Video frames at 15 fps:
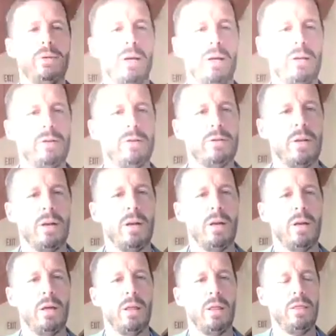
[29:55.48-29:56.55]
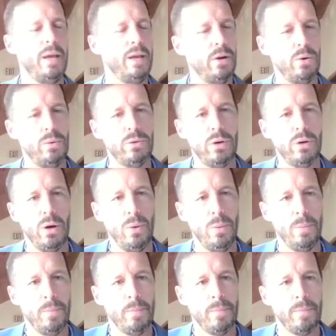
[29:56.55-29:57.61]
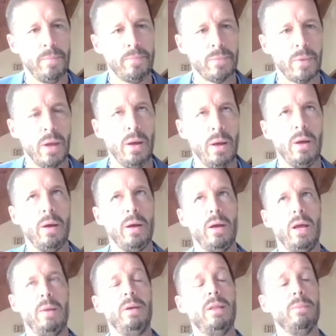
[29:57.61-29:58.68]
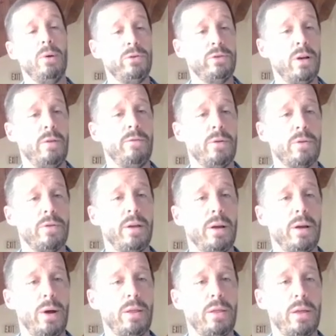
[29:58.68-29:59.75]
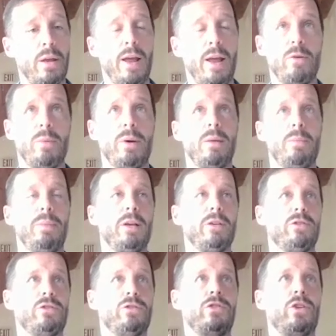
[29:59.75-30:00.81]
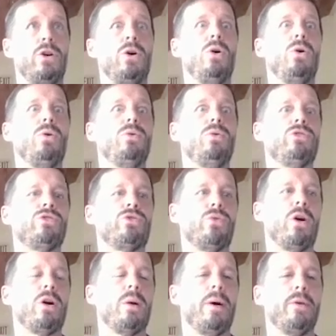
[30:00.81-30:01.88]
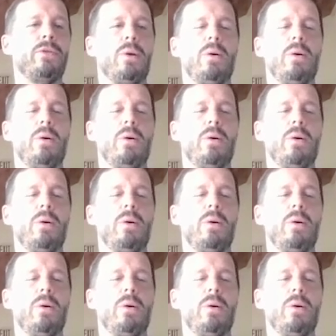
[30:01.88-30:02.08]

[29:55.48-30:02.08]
would tell us they don't know. It'd be the most helpful thing rather than everybody being so strong about